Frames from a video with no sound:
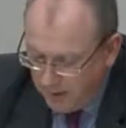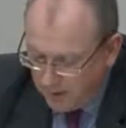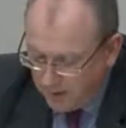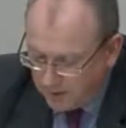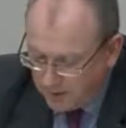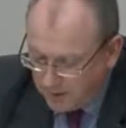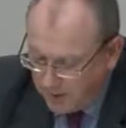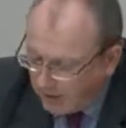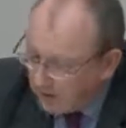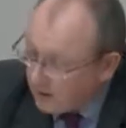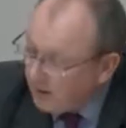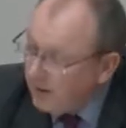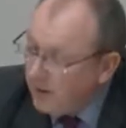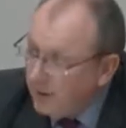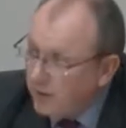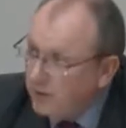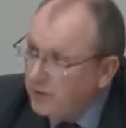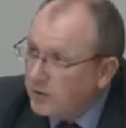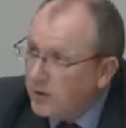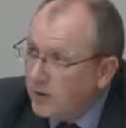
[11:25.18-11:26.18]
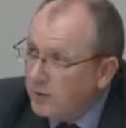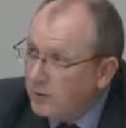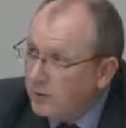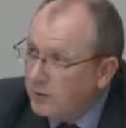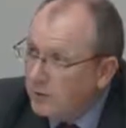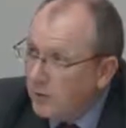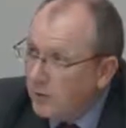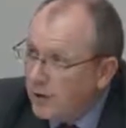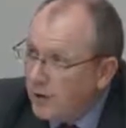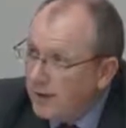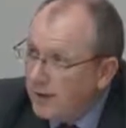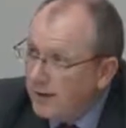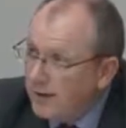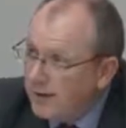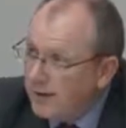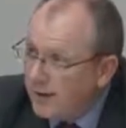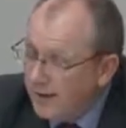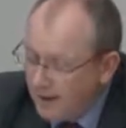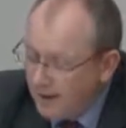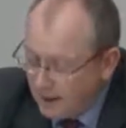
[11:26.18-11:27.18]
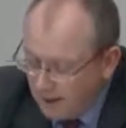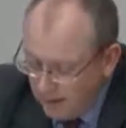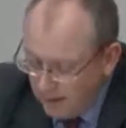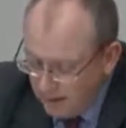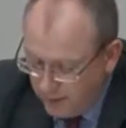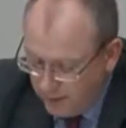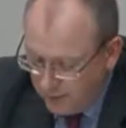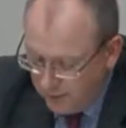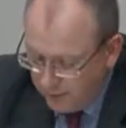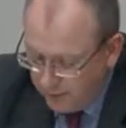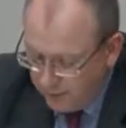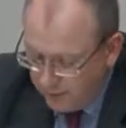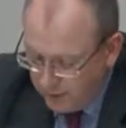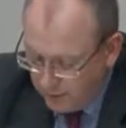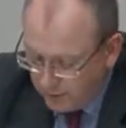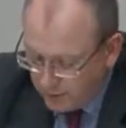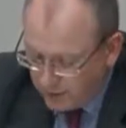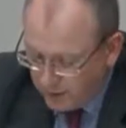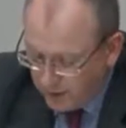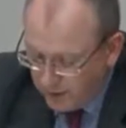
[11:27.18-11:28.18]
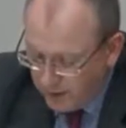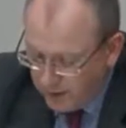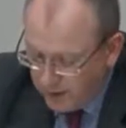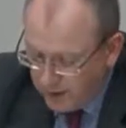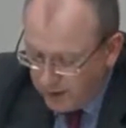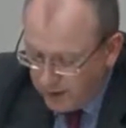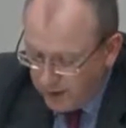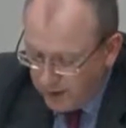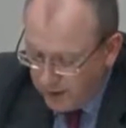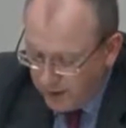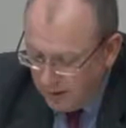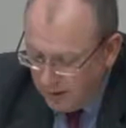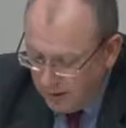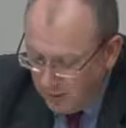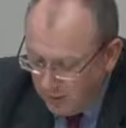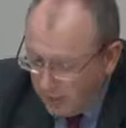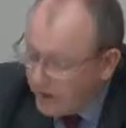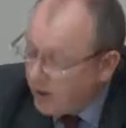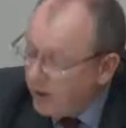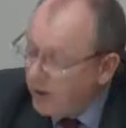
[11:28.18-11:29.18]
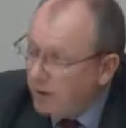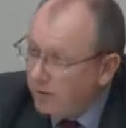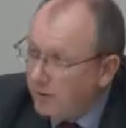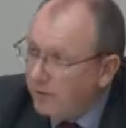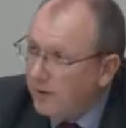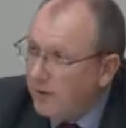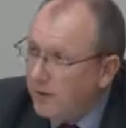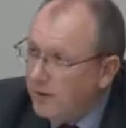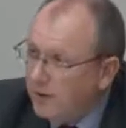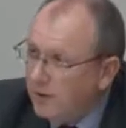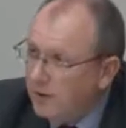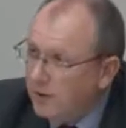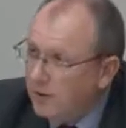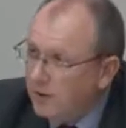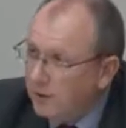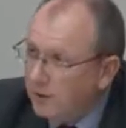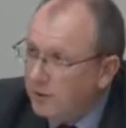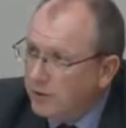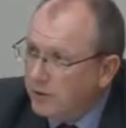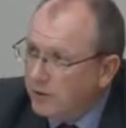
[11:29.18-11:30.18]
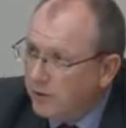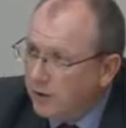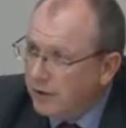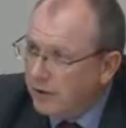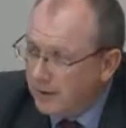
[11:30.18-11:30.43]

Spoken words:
Sadly, there are times where, unfortunately, we can't find a solution.